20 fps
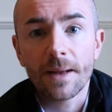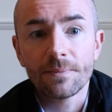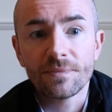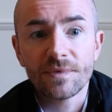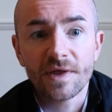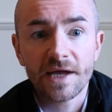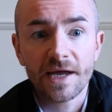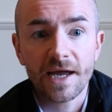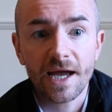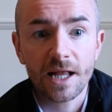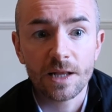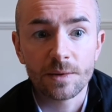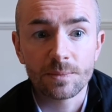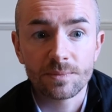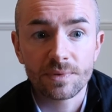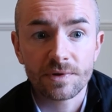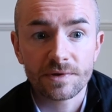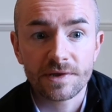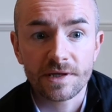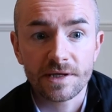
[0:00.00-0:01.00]
They help
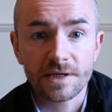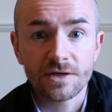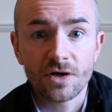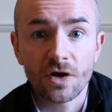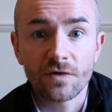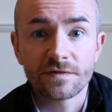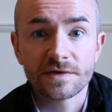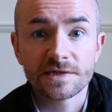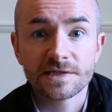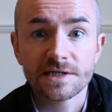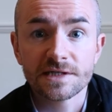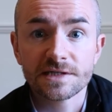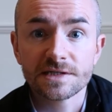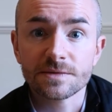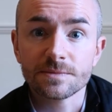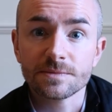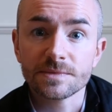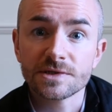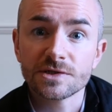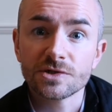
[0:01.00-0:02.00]
the nervous
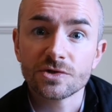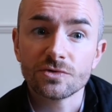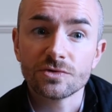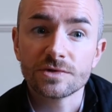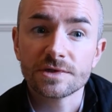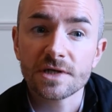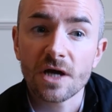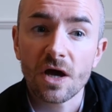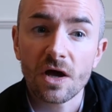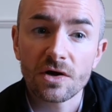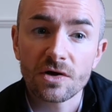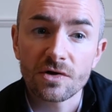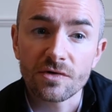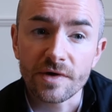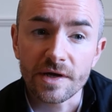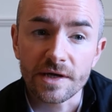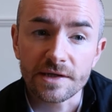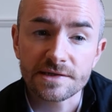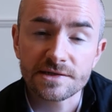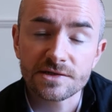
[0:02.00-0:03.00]
system to
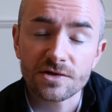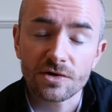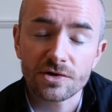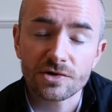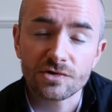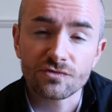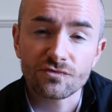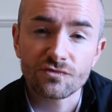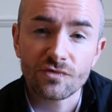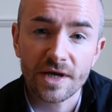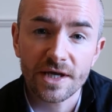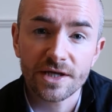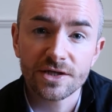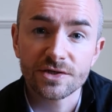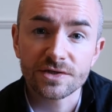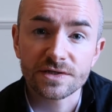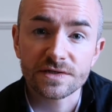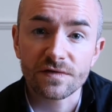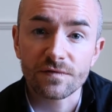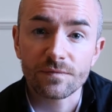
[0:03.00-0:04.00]
tolerate certain
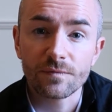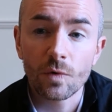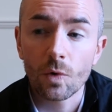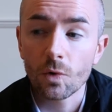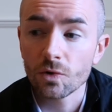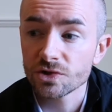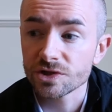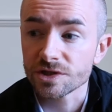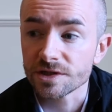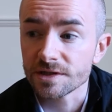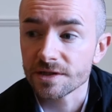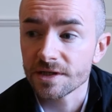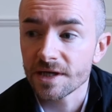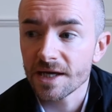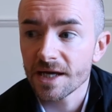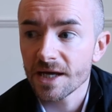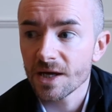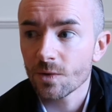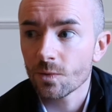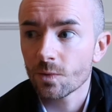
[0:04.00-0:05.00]
ranges of motion
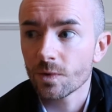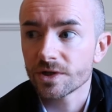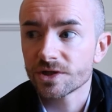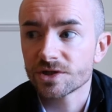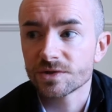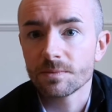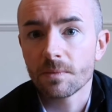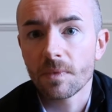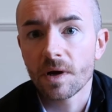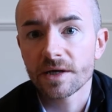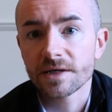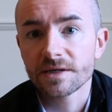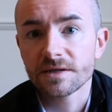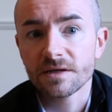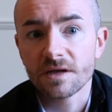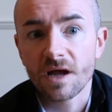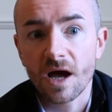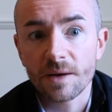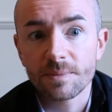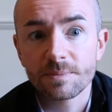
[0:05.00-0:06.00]
which might
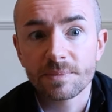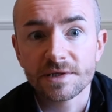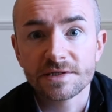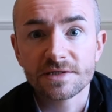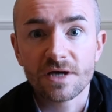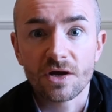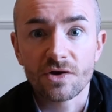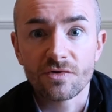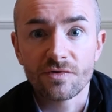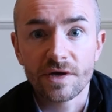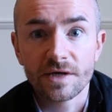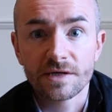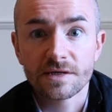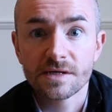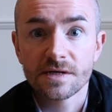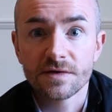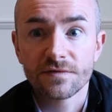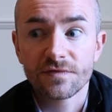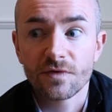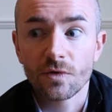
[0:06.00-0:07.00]
not be
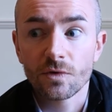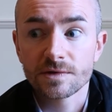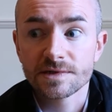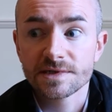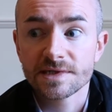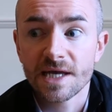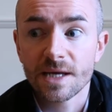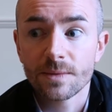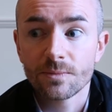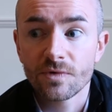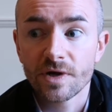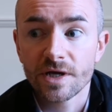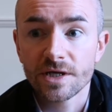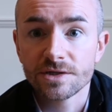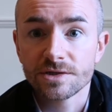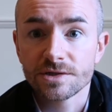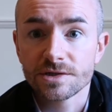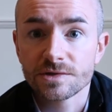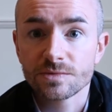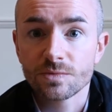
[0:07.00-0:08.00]
tolerated if those same
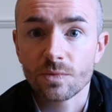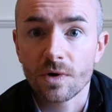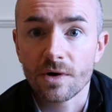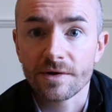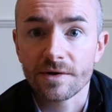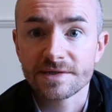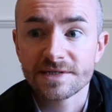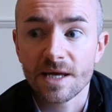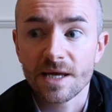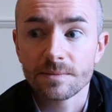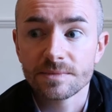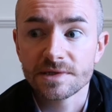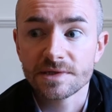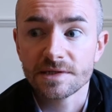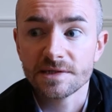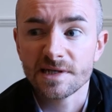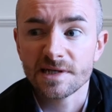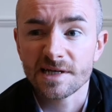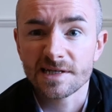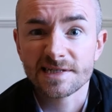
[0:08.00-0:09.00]
ranges were
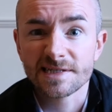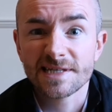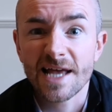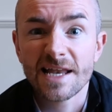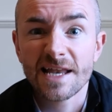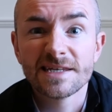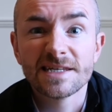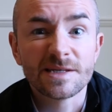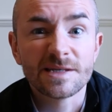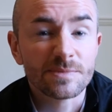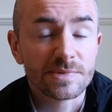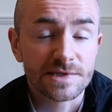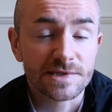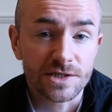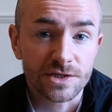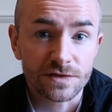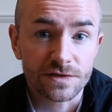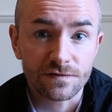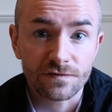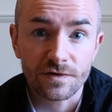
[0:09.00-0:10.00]
attempted in a standing
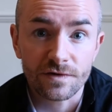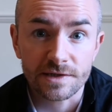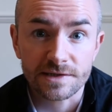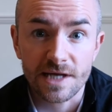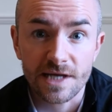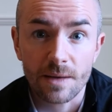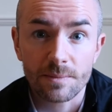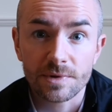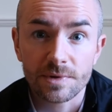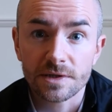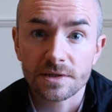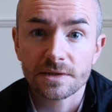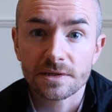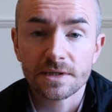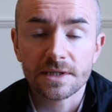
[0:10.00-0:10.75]
position, for example.